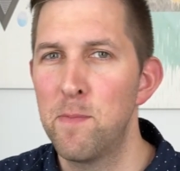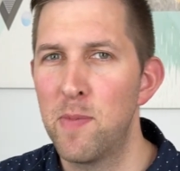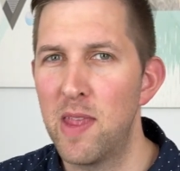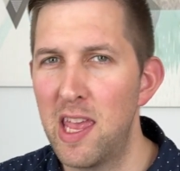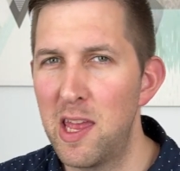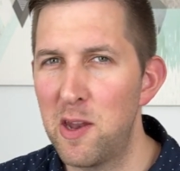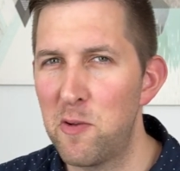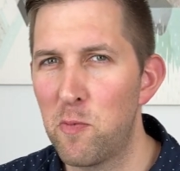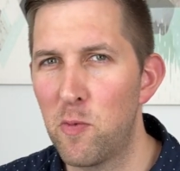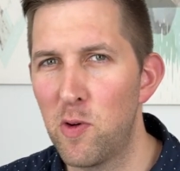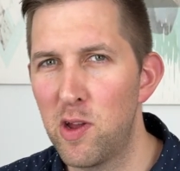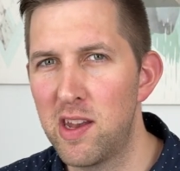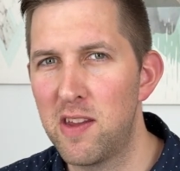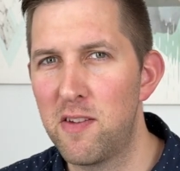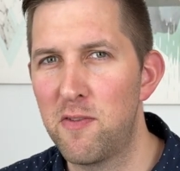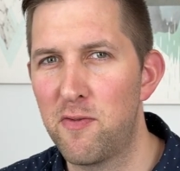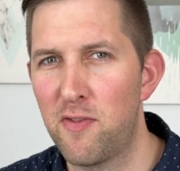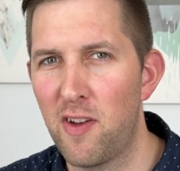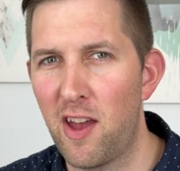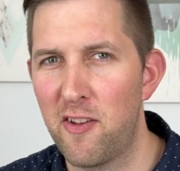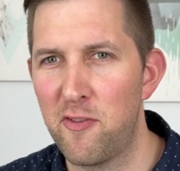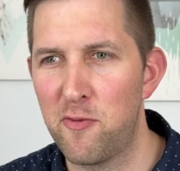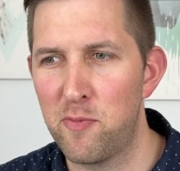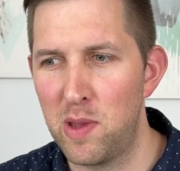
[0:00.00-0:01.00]
and 1 in
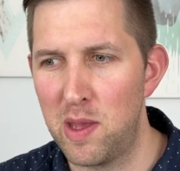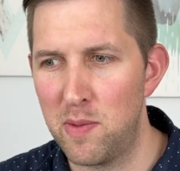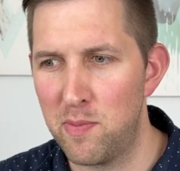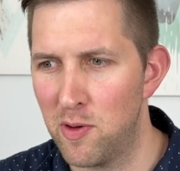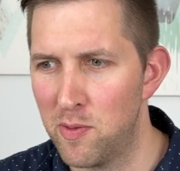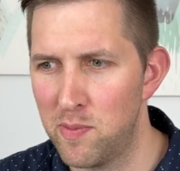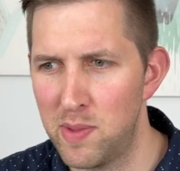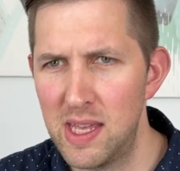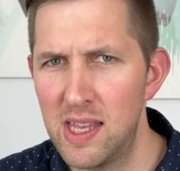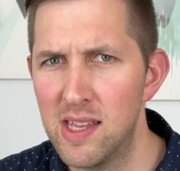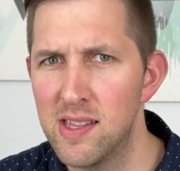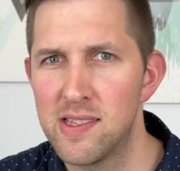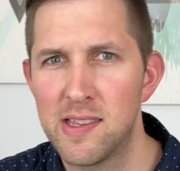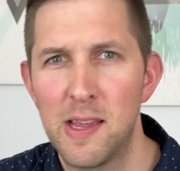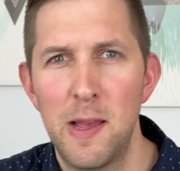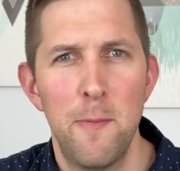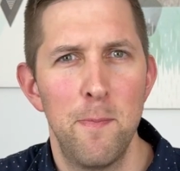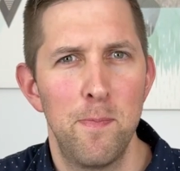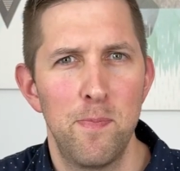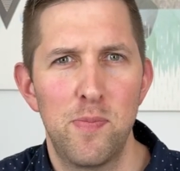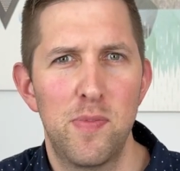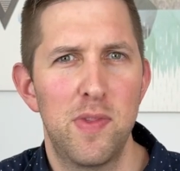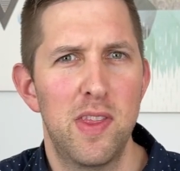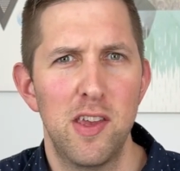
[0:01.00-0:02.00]
5 people, because
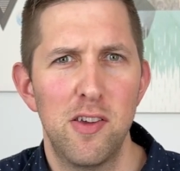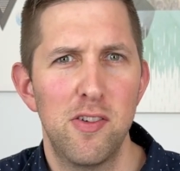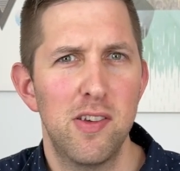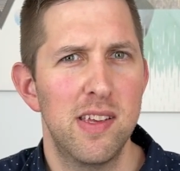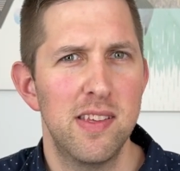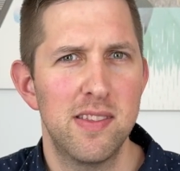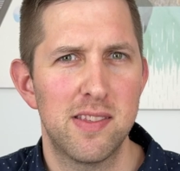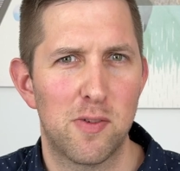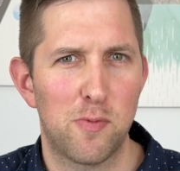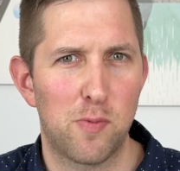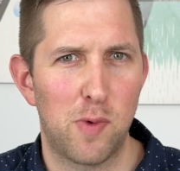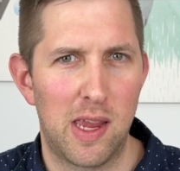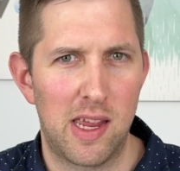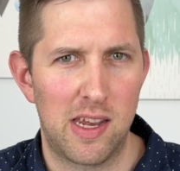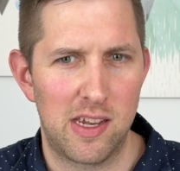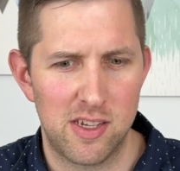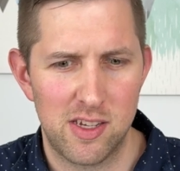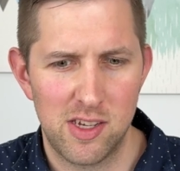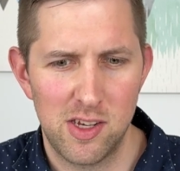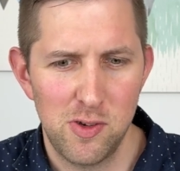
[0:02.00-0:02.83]
there is a range.